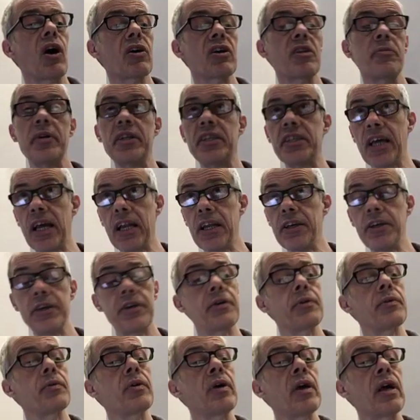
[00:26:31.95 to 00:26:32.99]
I'm going to be telling
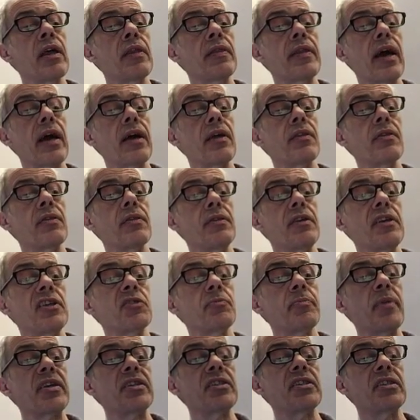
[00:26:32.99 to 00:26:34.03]
you that
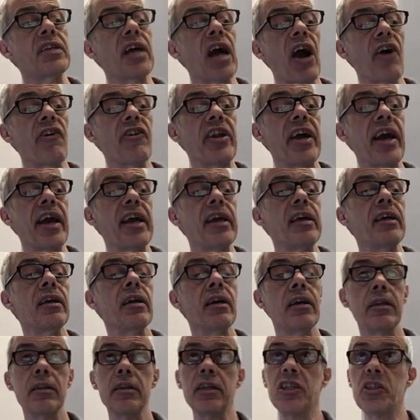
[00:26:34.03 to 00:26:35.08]
this messenger RNA
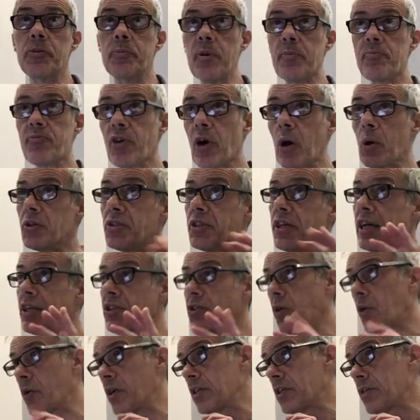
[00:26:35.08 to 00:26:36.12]
needs to be
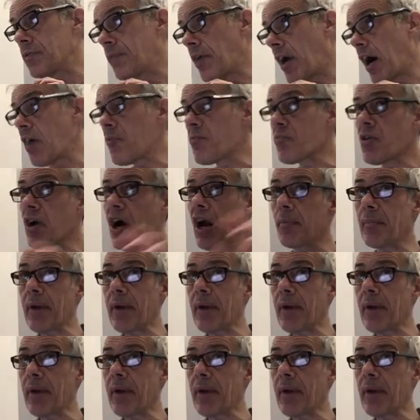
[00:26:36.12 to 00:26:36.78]
processed on its 5'